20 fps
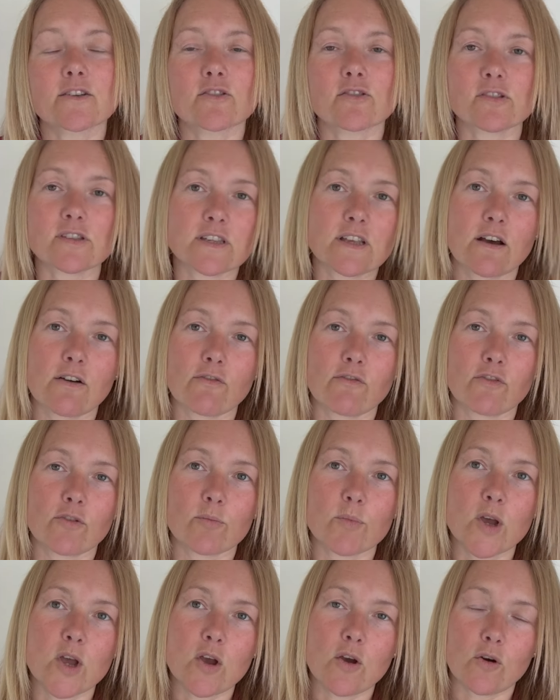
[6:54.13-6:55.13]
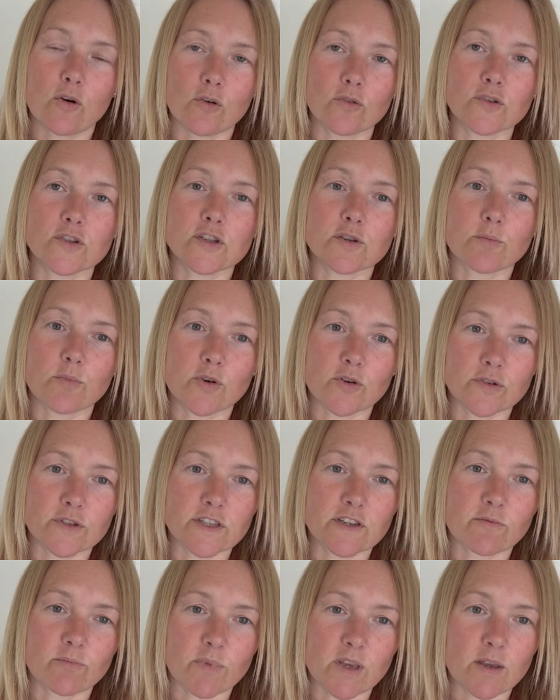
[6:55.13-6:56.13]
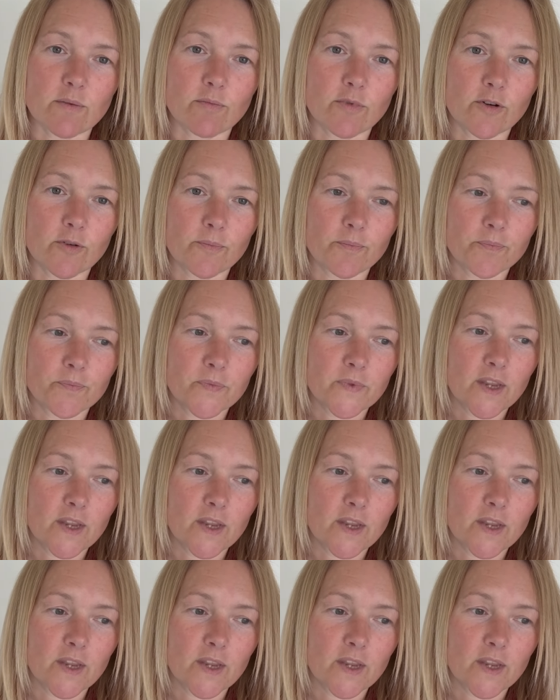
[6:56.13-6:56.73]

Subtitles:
yourself from unsupportive people.